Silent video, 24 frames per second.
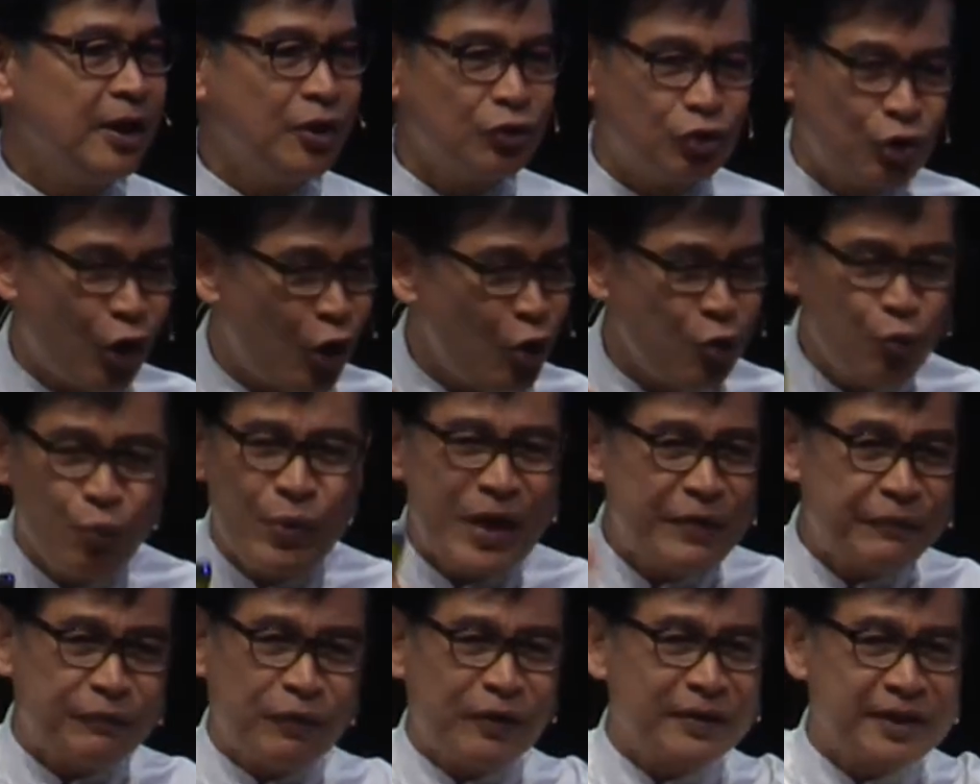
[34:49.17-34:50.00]
Don't
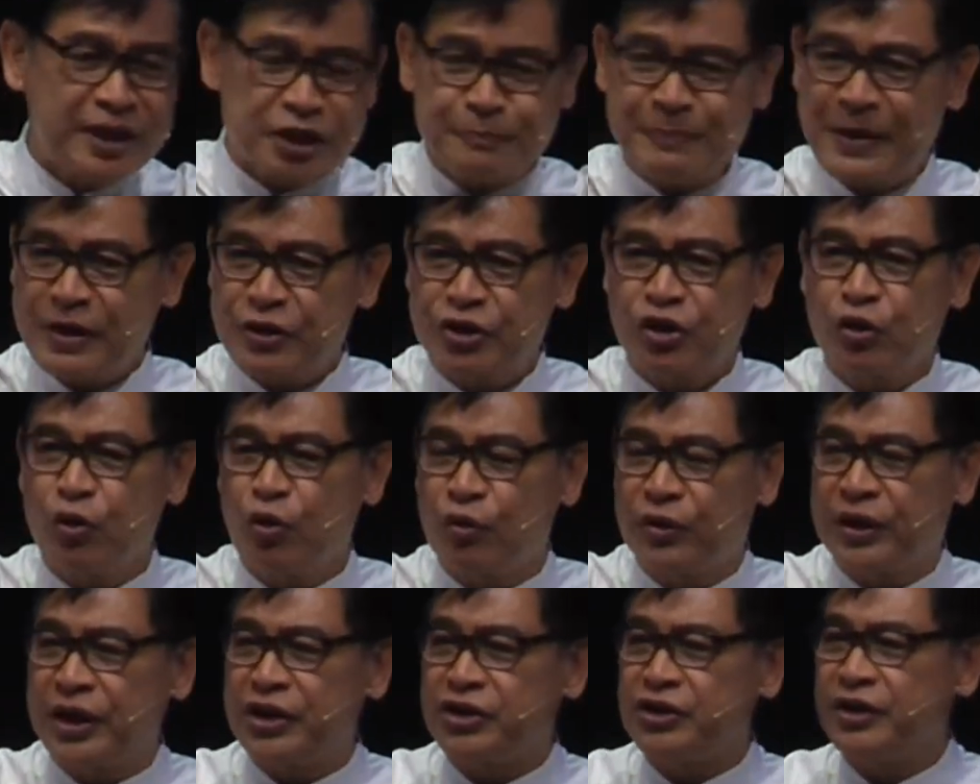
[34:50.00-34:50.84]
wait for the special
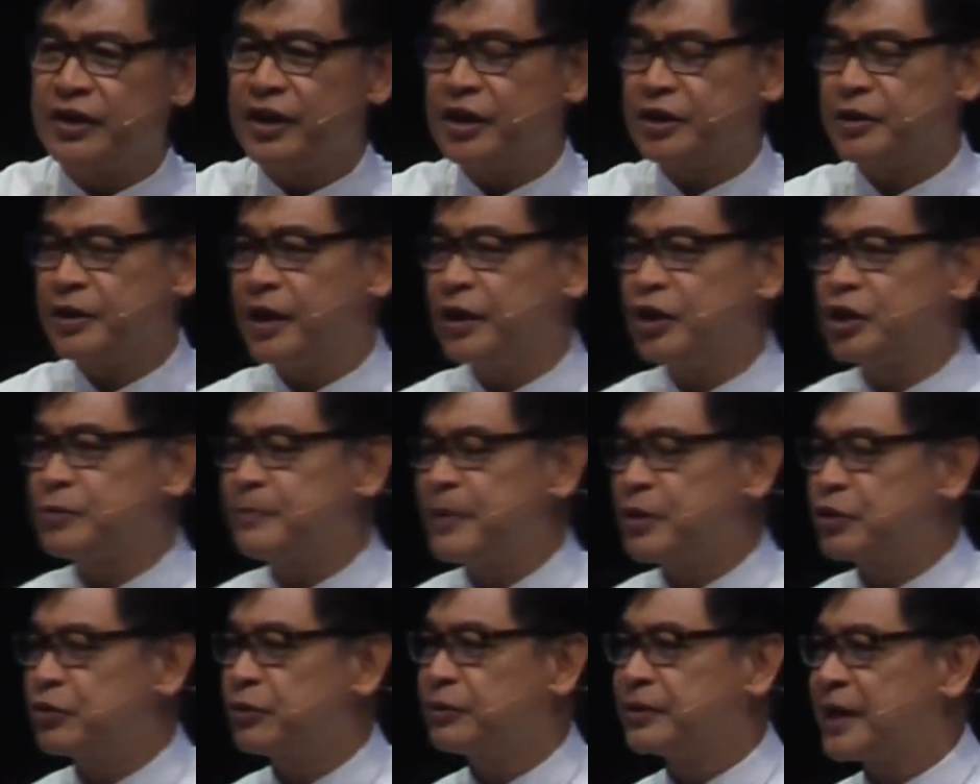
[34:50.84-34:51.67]
occasion and the
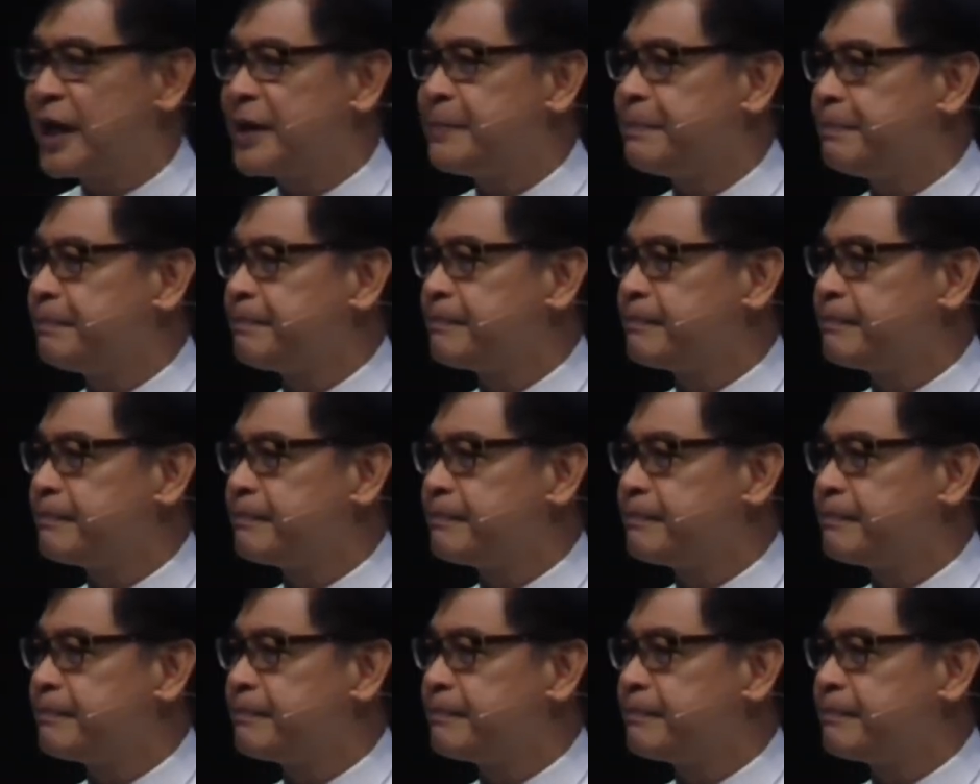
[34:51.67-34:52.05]
special time.